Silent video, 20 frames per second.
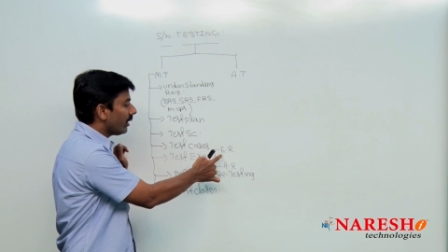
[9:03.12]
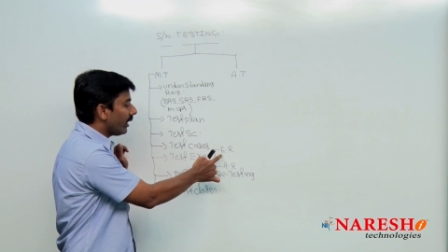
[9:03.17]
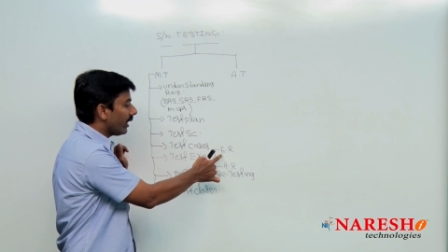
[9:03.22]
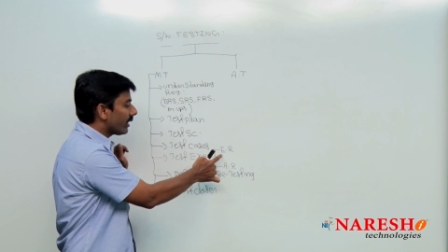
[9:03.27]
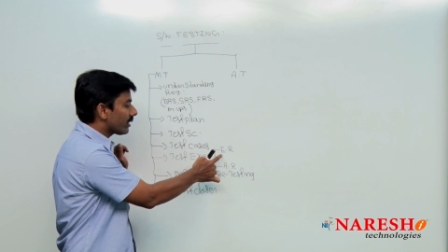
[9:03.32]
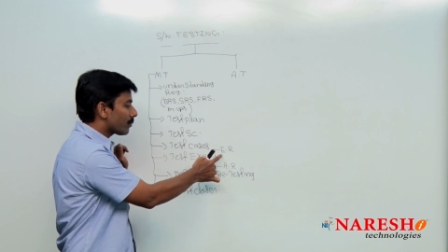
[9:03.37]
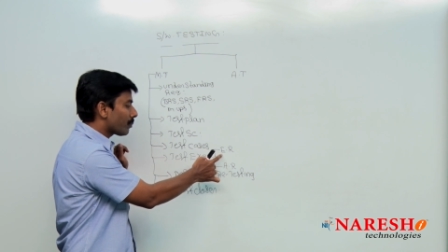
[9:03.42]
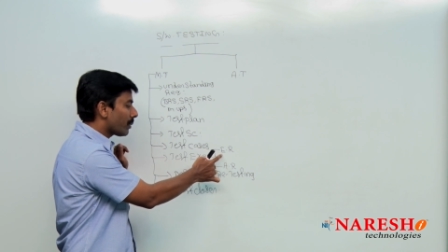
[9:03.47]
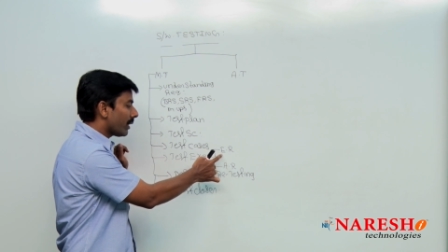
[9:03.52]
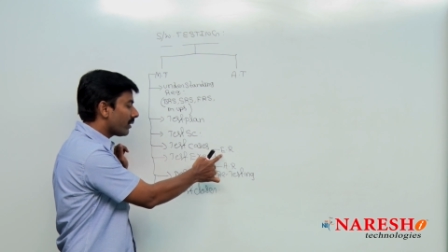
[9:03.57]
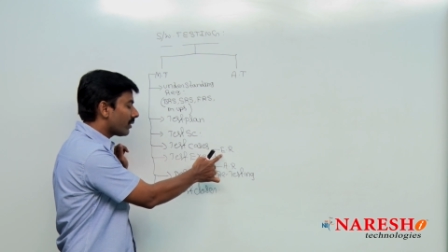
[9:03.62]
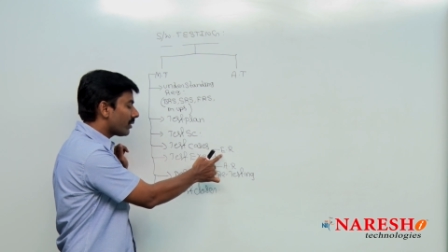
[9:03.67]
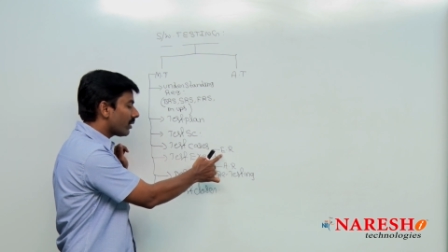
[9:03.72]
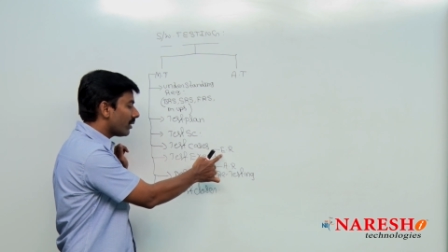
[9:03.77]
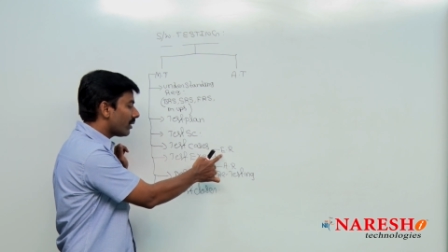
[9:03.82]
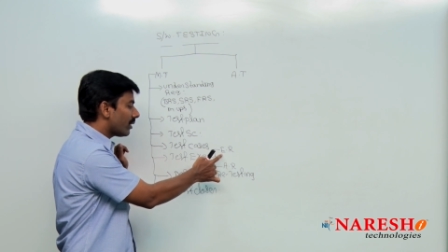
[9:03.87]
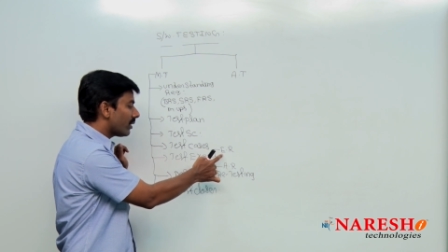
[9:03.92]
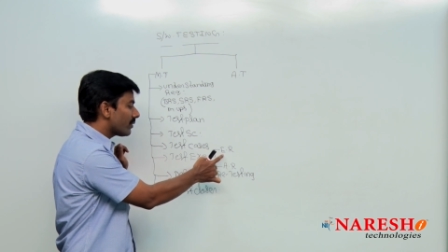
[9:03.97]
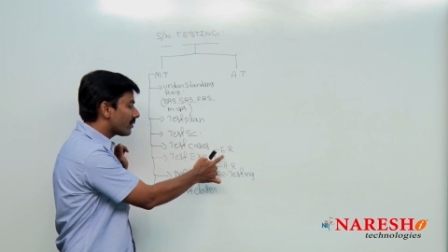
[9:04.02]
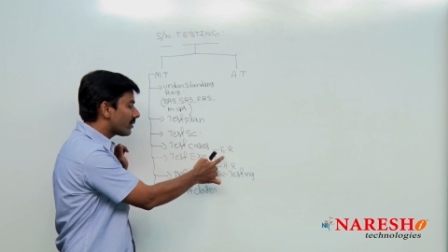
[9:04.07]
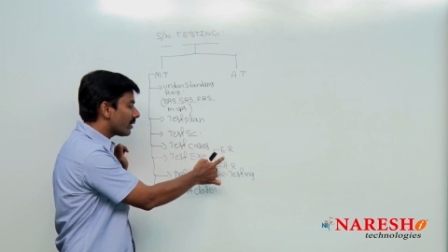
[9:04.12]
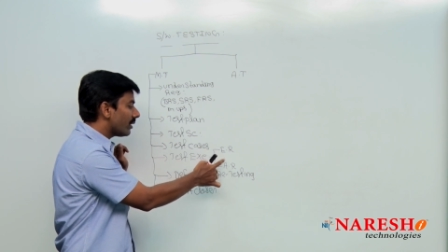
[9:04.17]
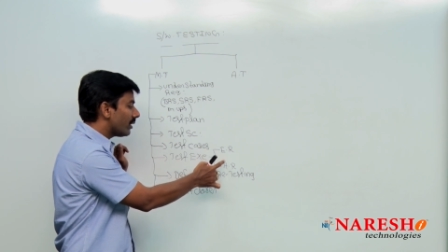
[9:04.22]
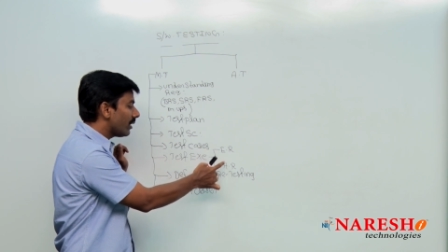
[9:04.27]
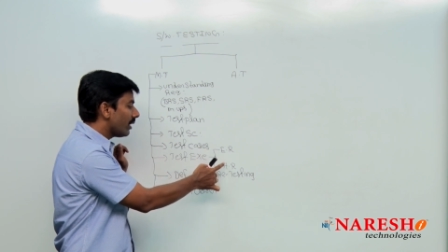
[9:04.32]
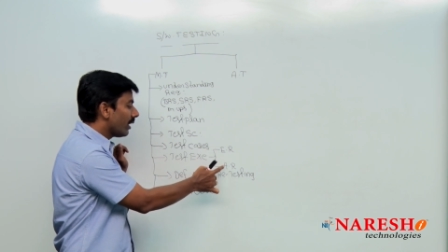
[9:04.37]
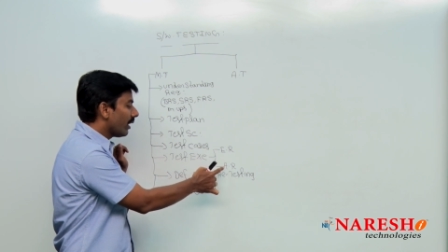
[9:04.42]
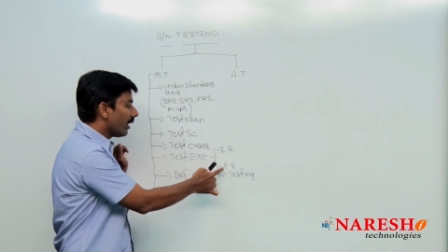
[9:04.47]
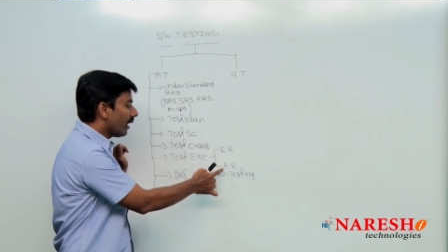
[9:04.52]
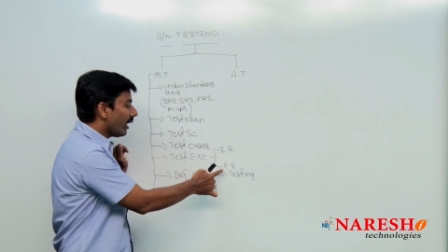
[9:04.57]
expected
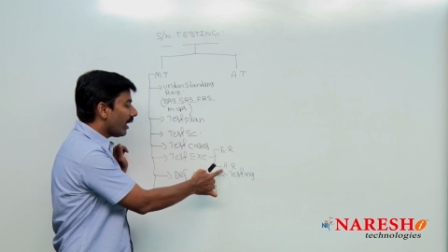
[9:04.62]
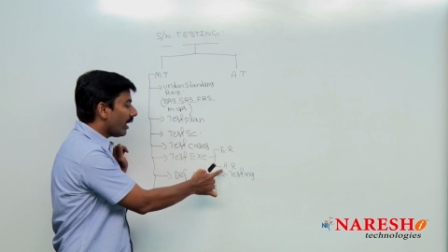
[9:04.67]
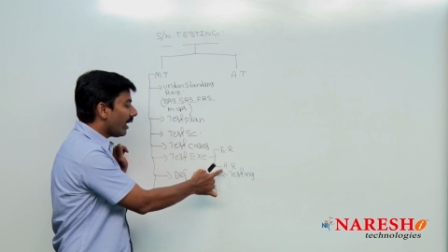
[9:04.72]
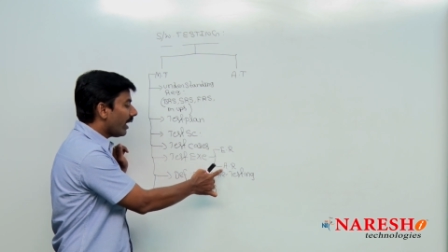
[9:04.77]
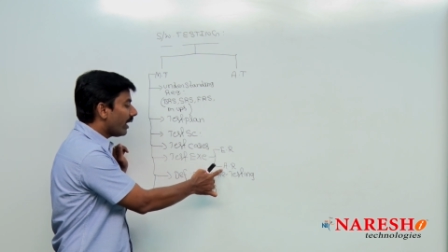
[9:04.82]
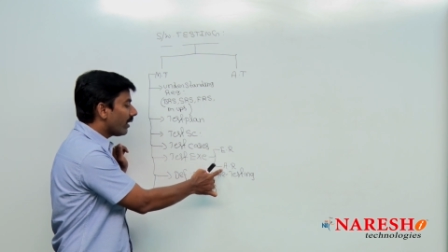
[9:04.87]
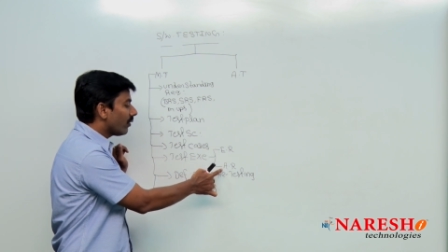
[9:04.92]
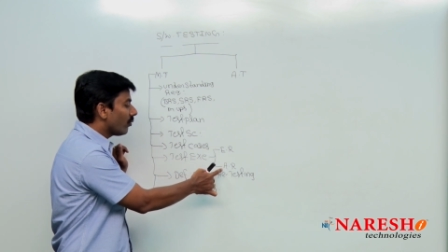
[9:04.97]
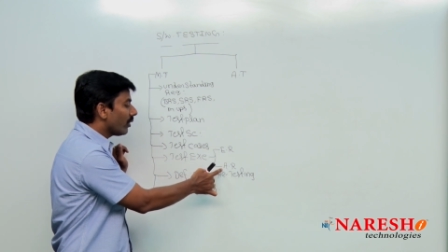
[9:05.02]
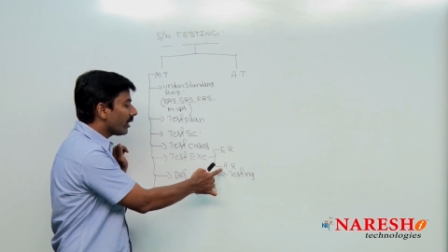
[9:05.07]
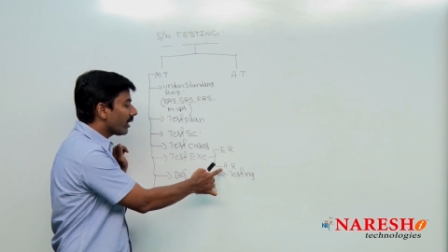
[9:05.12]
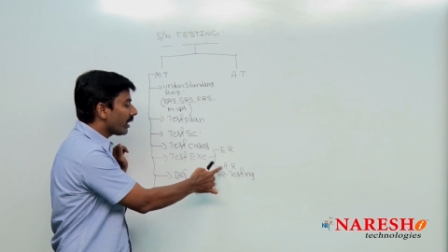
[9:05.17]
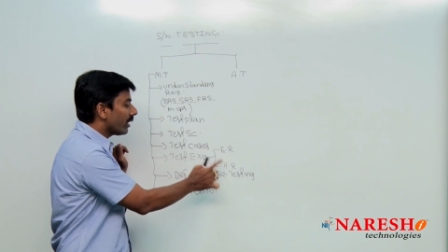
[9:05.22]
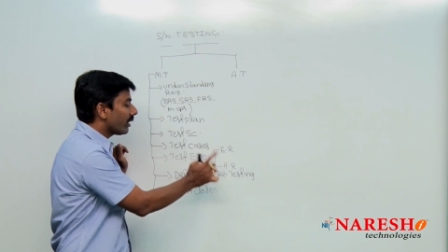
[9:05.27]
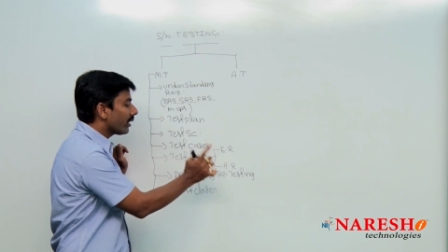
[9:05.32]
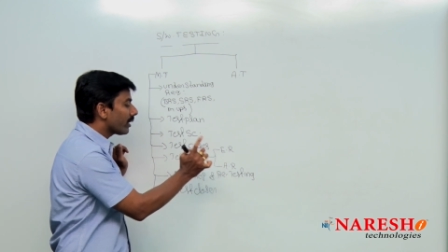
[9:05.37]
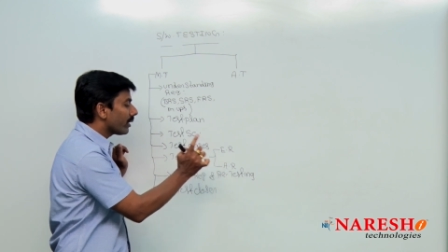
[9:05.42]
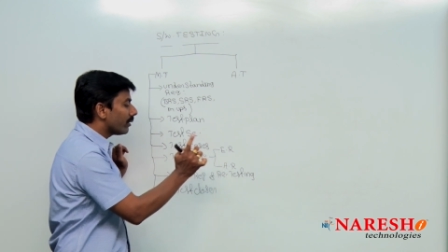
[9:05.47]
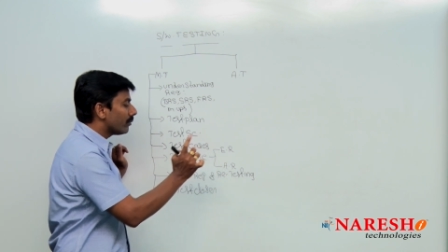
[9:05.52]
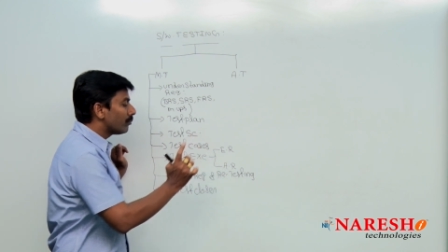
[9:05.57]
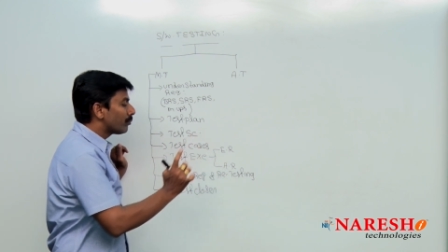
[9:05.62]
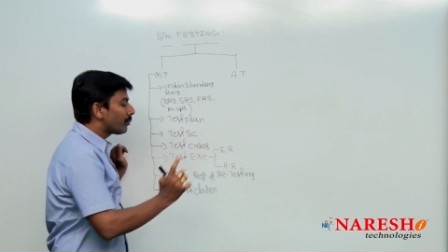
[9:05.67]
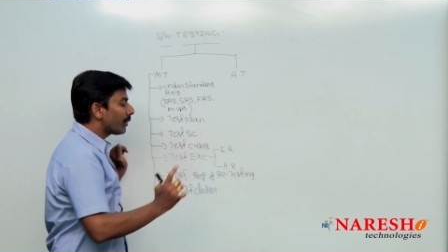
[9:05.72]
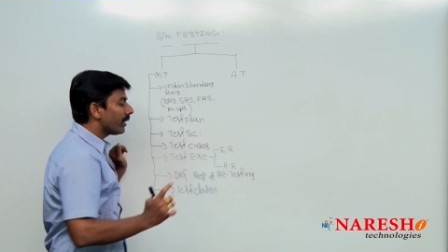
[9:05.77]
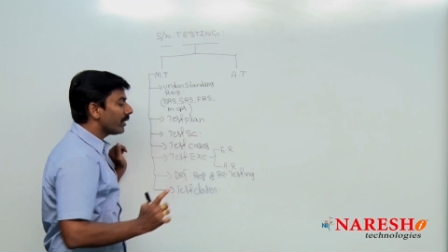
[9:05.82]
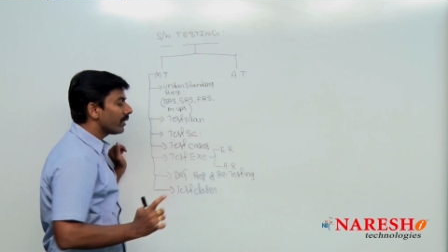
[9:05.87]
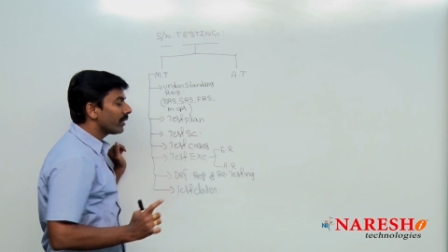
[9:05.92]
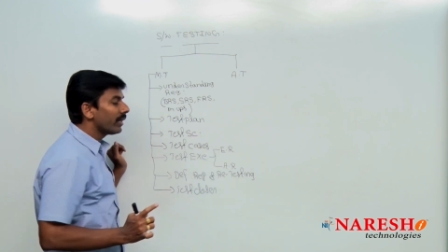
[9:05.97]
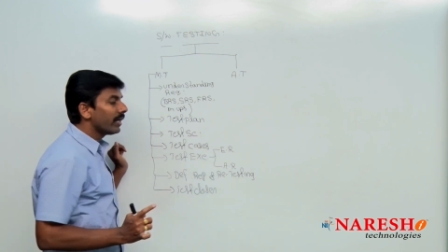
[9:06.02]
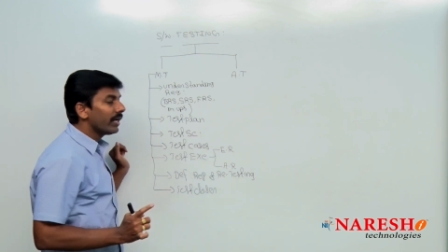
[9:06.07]
result and we can
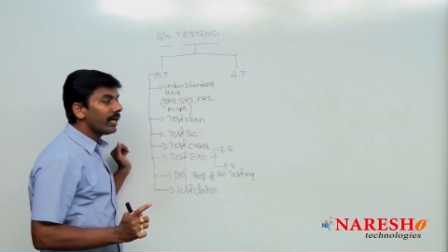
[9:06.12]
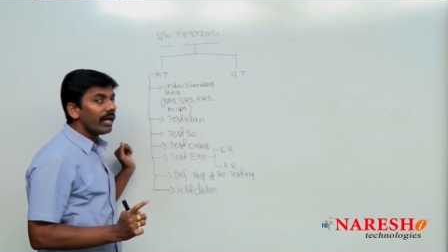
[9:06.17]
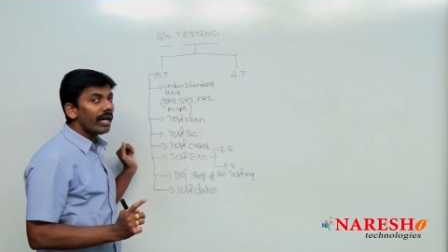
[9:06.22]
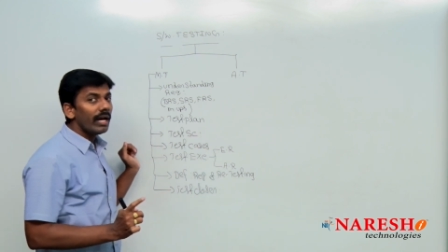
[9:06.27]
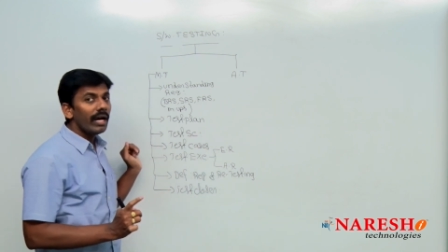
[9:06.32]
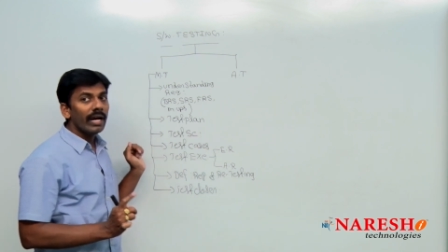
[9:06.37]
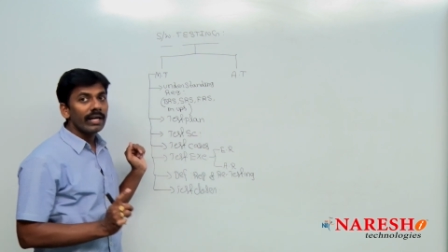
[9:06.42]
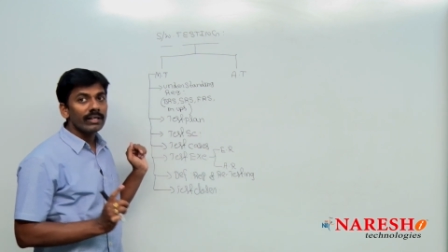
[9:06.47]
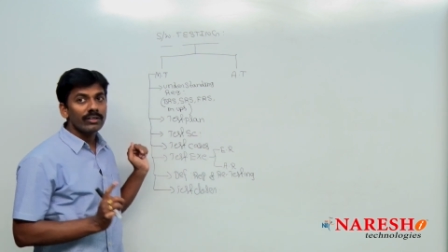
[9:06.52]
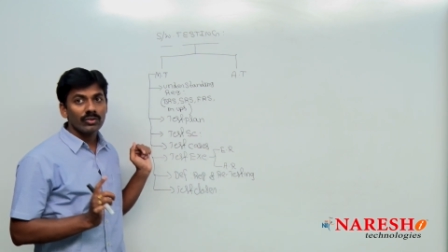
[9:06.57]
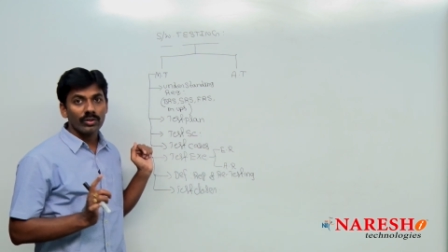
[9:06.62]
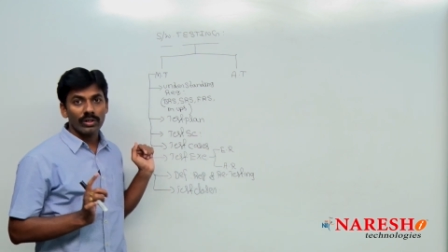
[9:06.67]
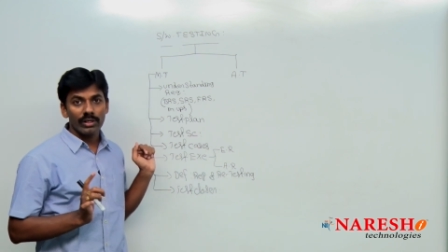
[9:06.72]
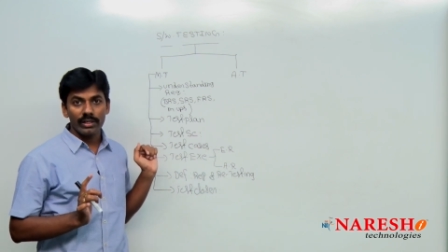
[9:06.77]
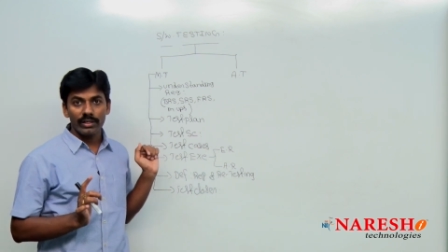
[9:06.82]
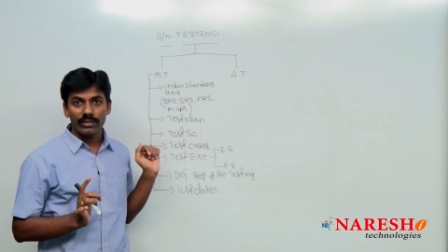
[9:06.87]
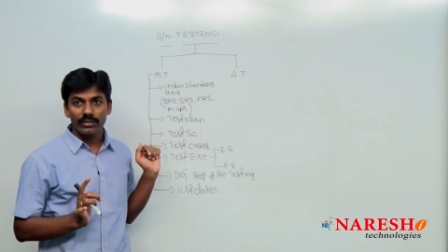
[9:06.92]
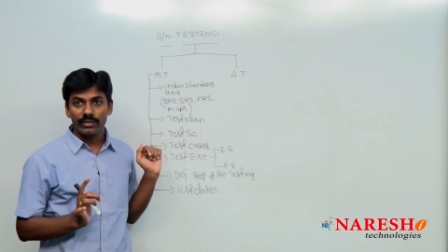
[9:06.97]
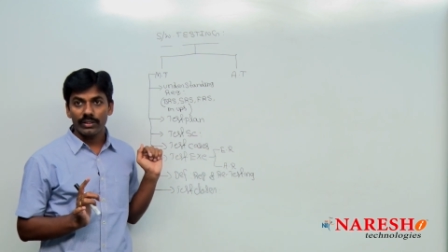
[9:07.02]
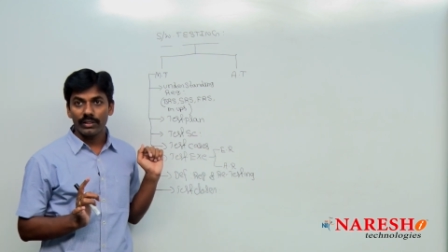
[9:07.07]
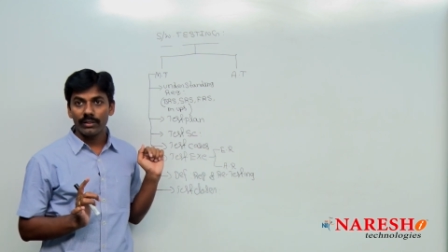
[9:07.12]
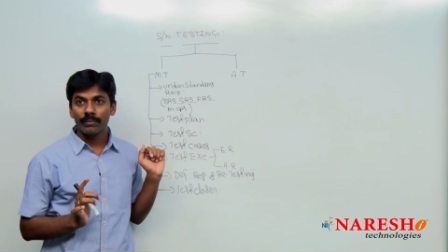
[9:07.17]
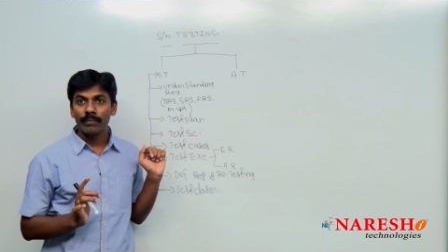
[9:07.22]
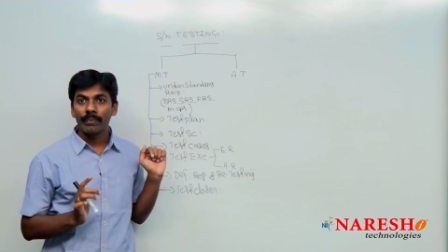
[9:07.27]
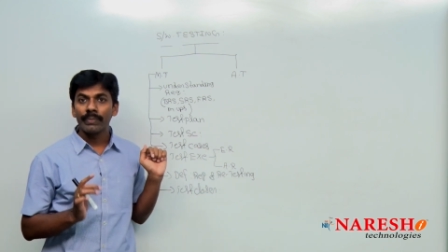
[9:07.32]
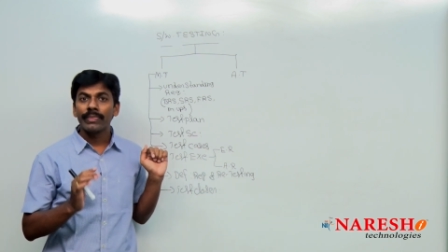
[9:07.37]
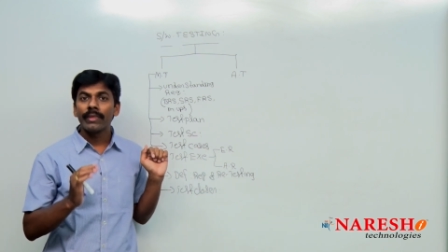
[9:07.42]
compare actual result.